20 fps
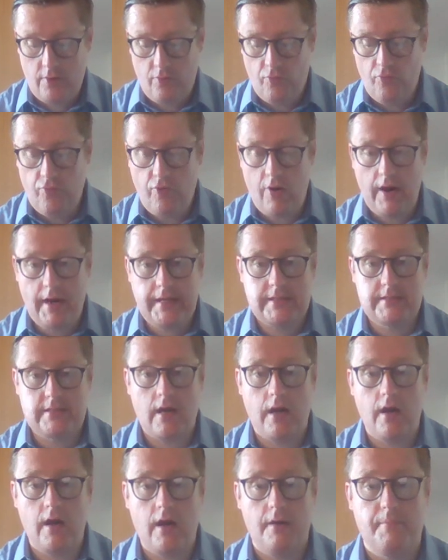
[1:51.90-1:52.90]
right
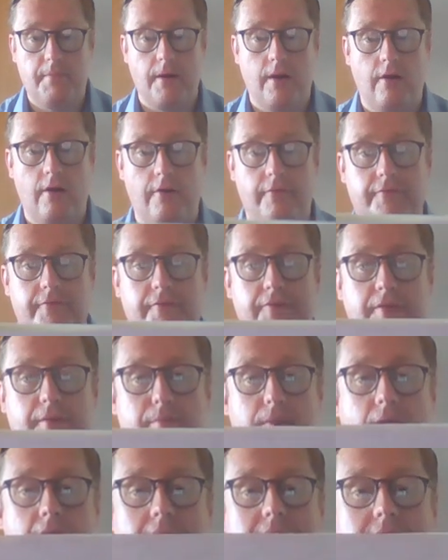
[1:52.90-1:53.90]
up off the
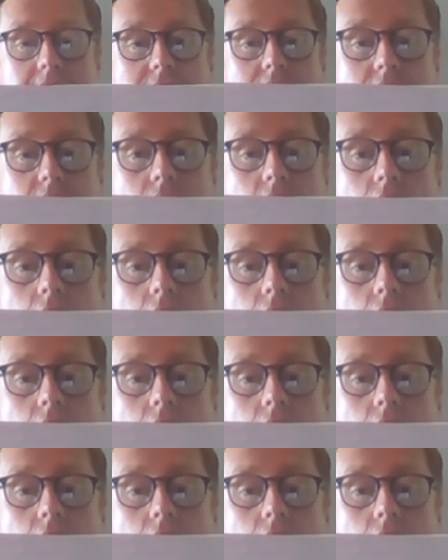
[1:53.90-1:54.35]
plate